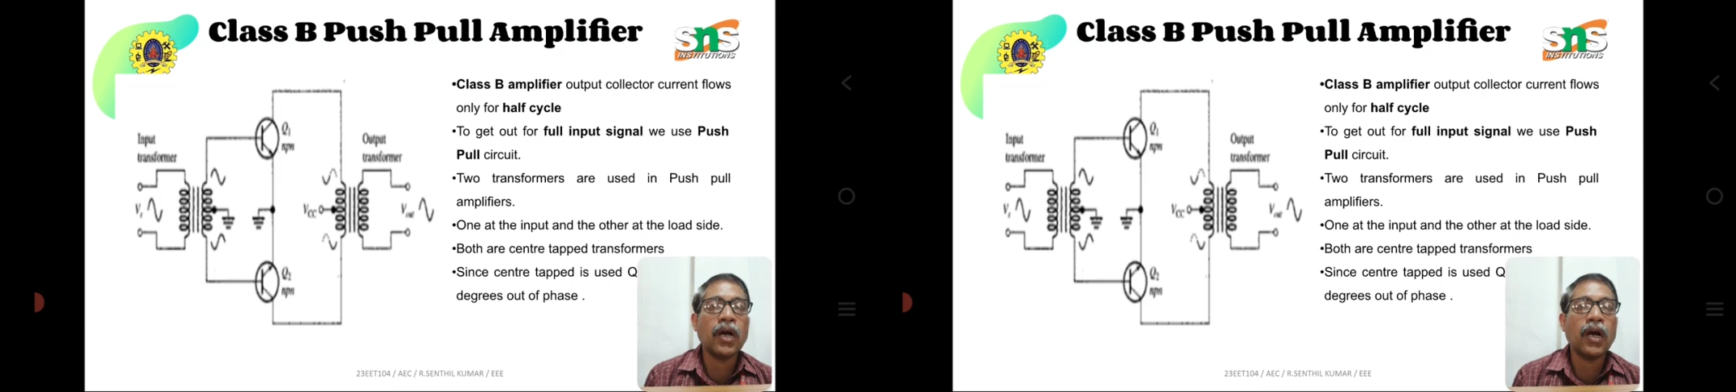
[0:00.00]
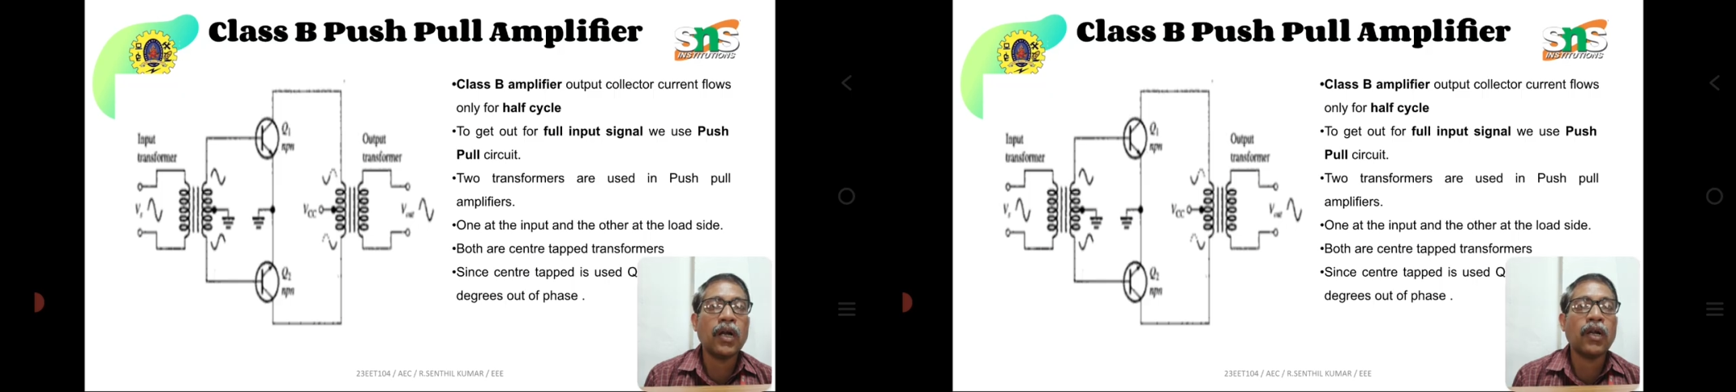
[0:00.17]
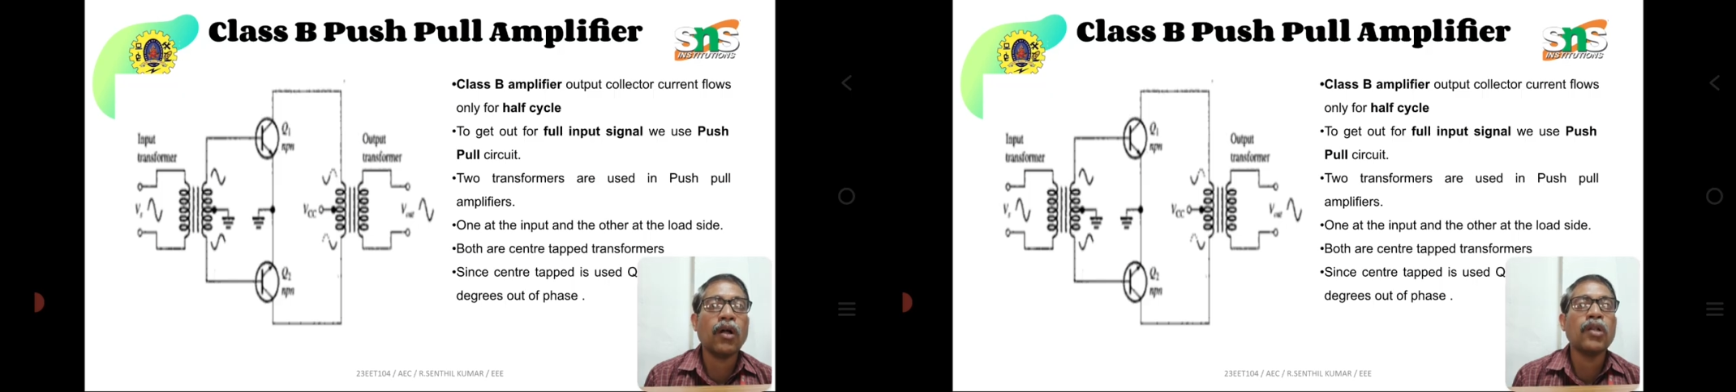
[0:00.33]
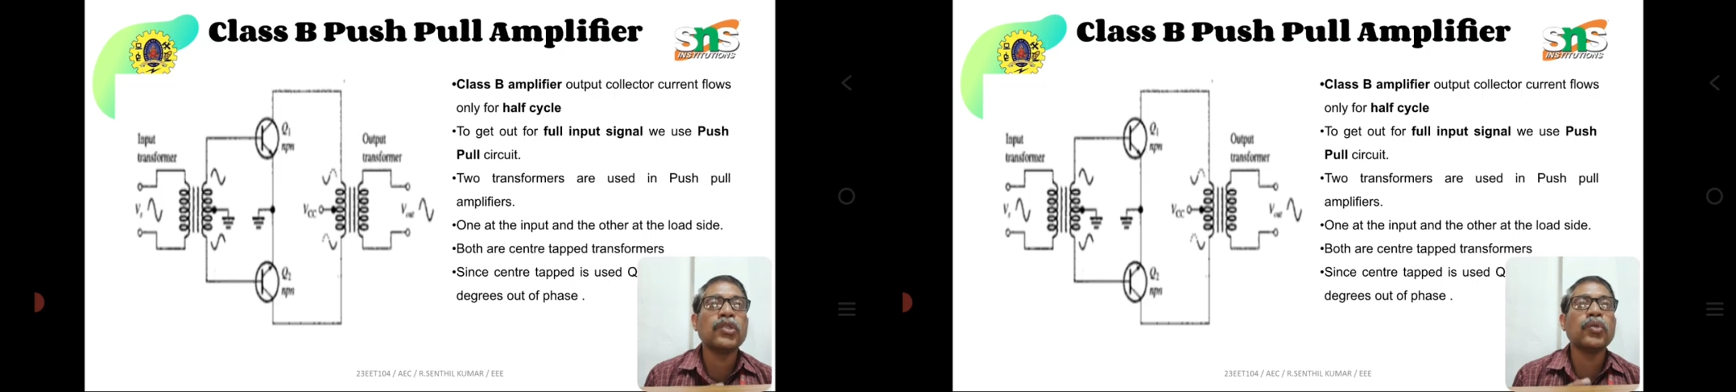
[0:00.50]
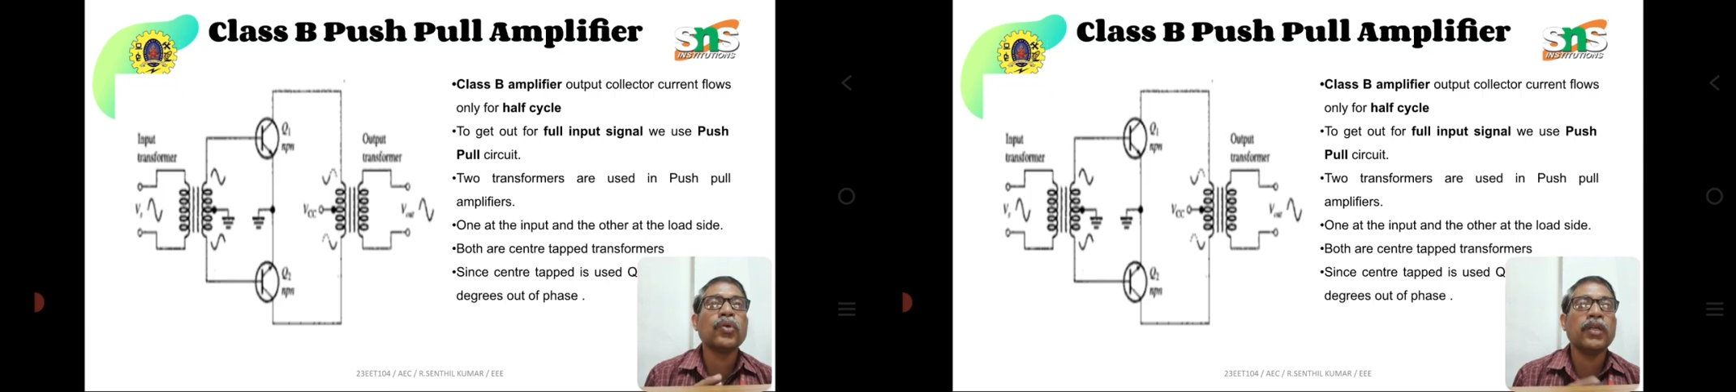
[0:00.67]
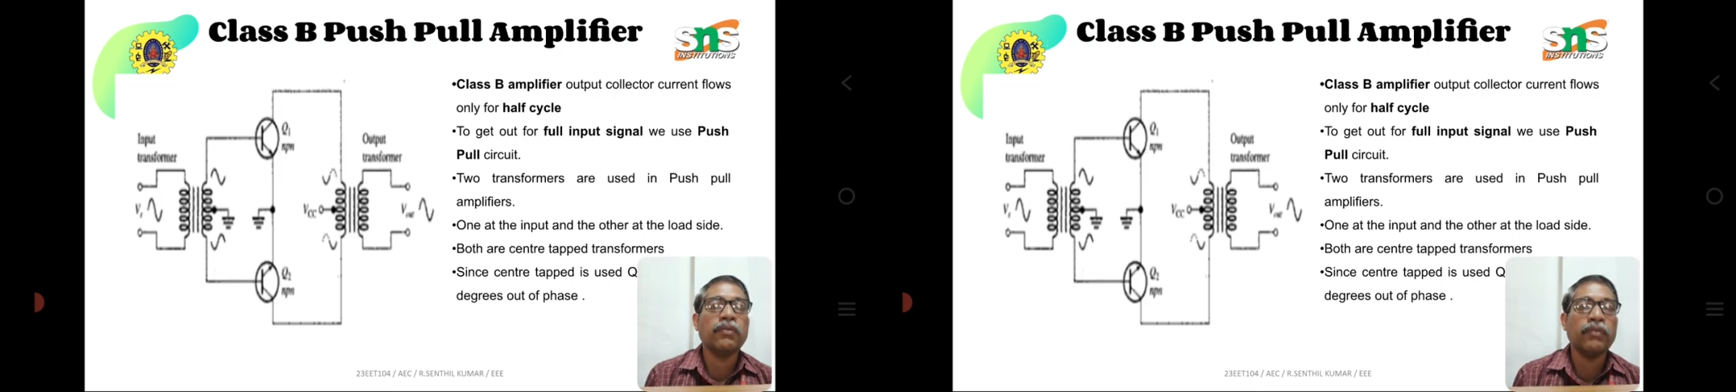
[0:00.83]
and also
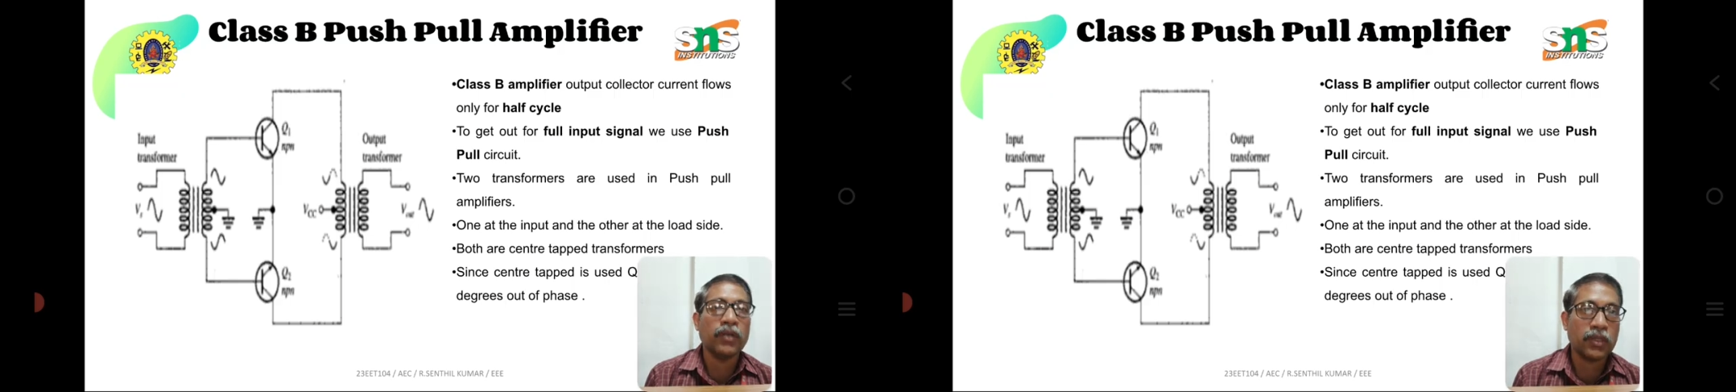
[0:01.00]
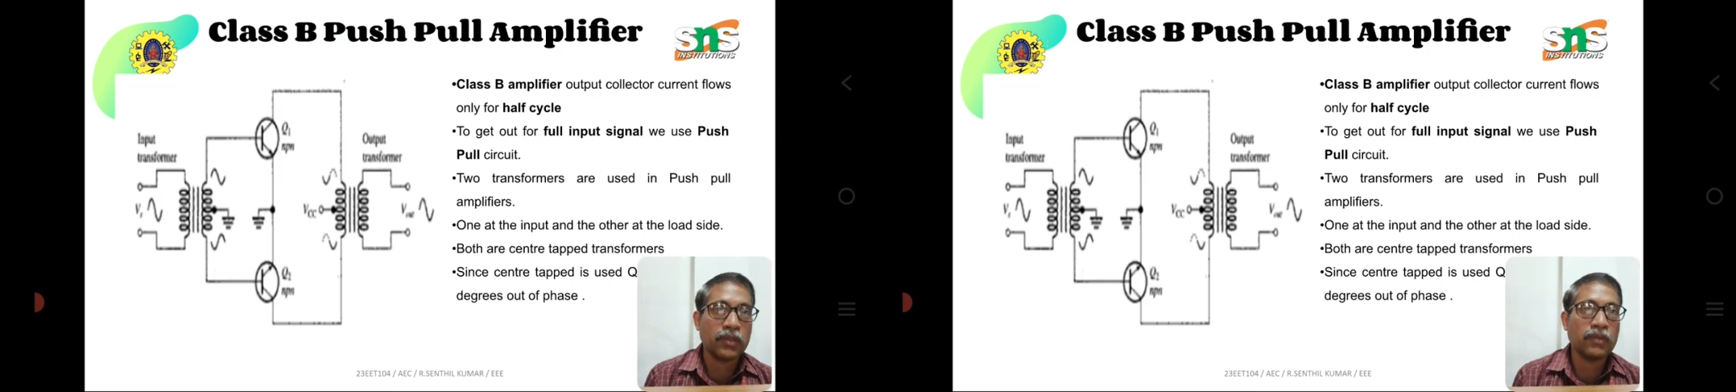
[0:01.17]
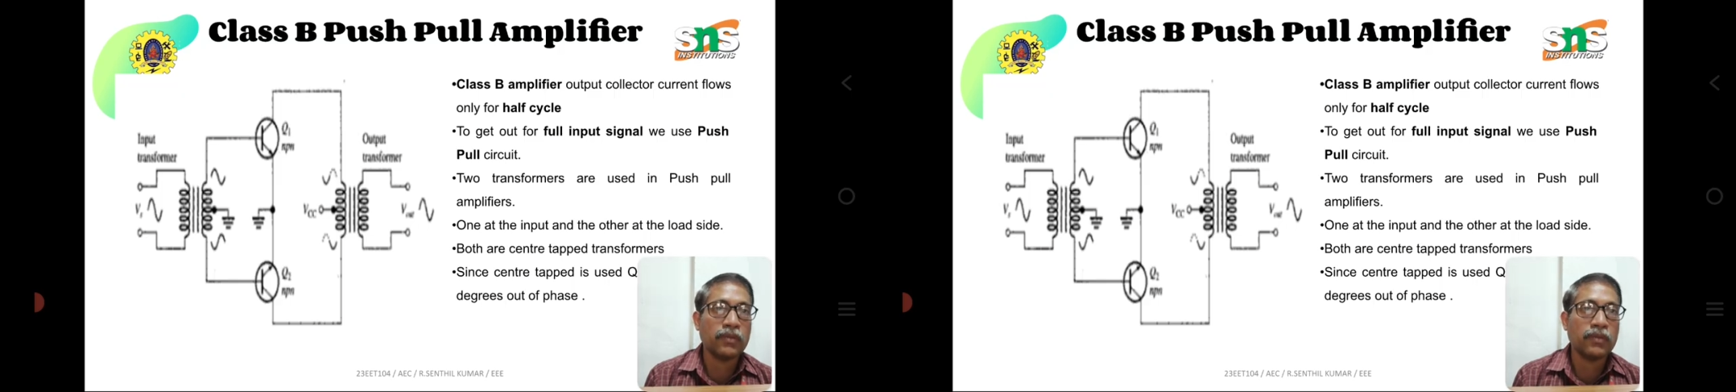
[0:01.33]
invert.